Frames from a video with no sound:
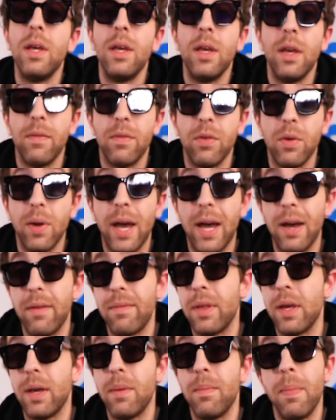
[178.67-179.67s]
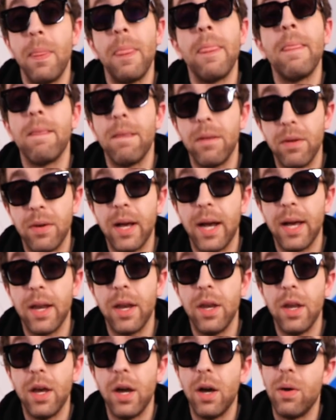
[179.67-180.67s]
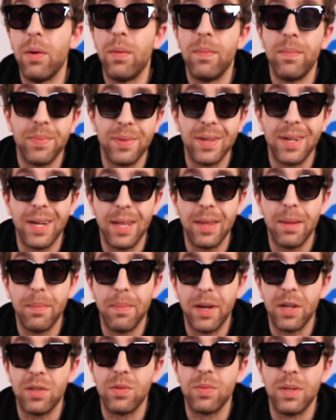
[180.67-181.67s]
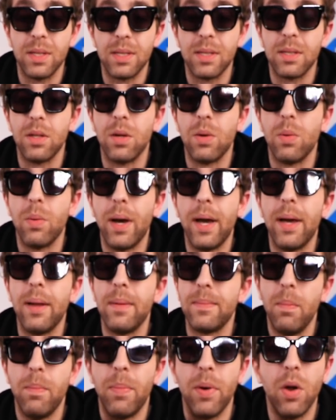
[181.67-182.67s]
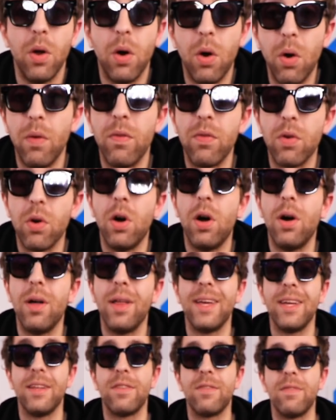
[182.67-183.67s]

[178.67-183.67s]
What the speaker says: If you have them, you kind of know they're not the best when it's a little wet, but overall, it's